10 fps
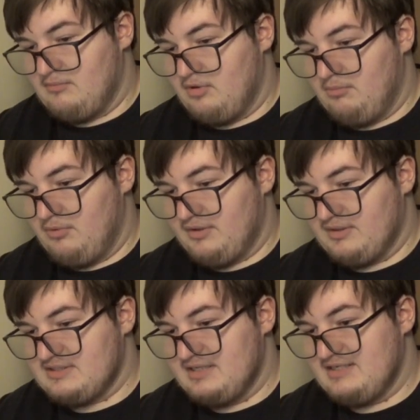not putting
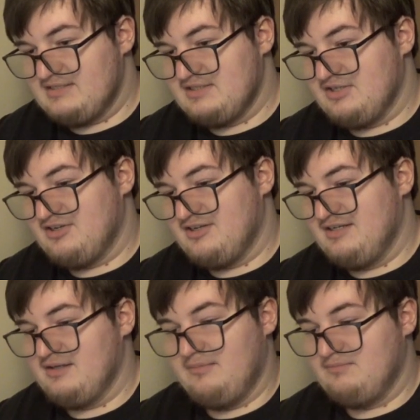this in S tier.
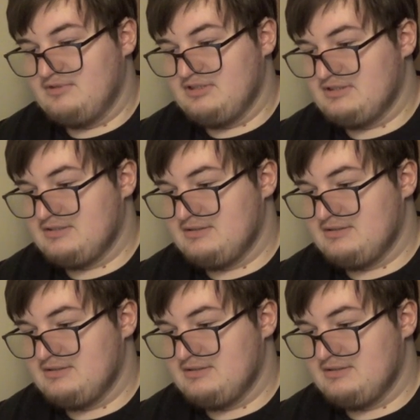I'm just...